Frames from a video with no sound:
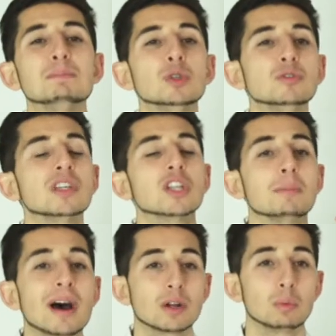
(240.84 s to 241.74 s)
moving no
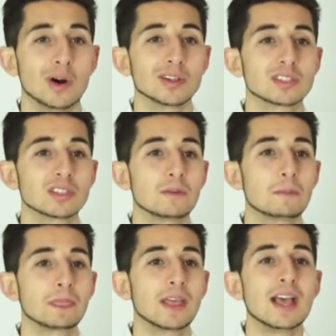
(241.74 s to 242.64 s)
matter what.
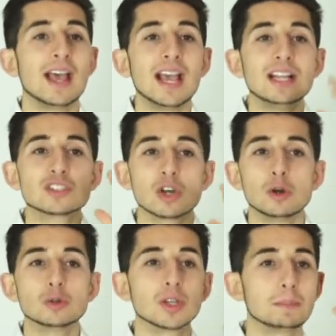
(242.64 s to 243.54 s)
In
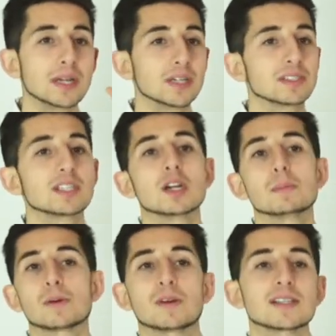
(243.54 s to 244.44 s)
total, the pit of eternal
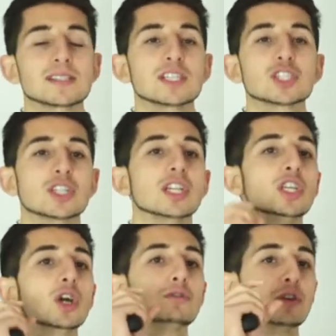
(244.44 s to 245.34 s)
procrastination and
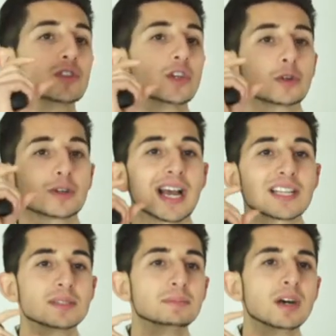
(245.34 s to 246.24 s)
the YOFO SoCo
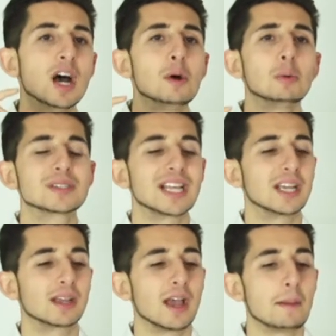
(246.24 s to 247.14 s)
chasm will
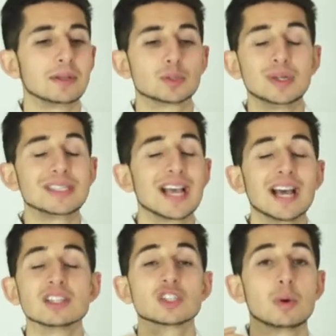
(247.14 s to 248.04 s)
take between
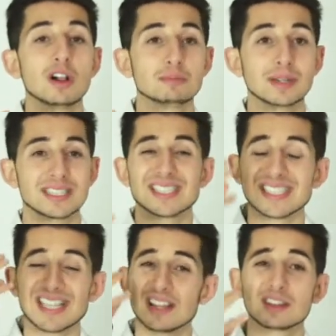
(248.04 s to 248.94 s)
10 and 12 minutes to
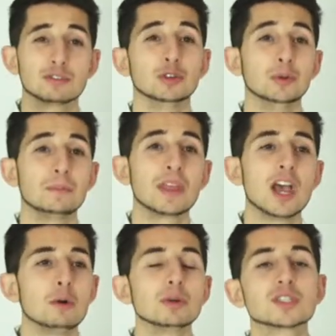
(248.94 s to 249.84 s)
get through,
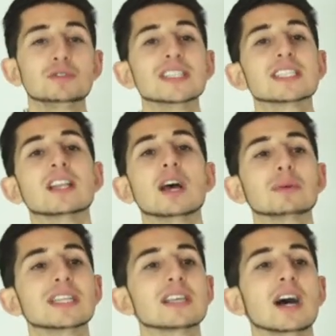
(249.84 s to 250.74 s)
which fits in line
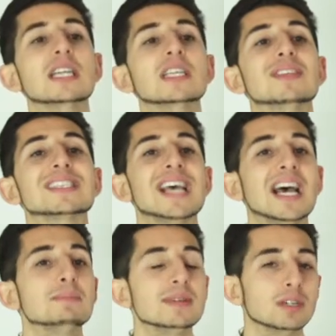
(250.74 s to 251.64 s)
with this idea of the
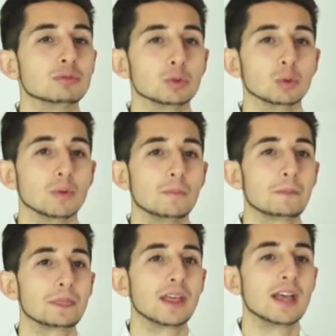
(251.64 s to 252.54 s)
10-minute rule.
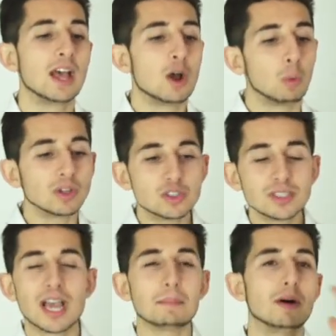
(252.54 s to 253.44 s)
Once you
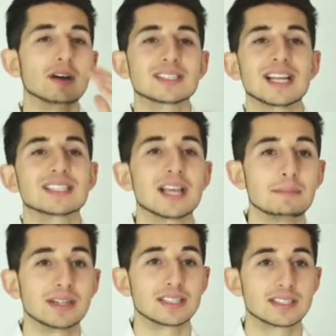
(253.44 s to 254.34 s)
get past that
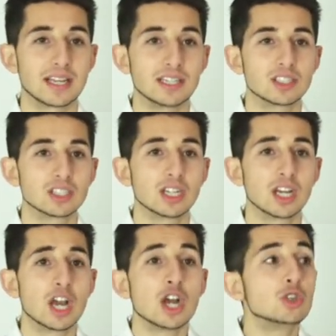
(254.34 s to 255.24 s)
10-minute stage,
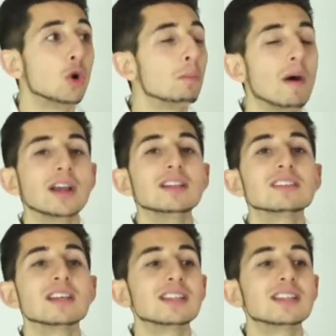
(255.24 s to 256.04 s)
your mind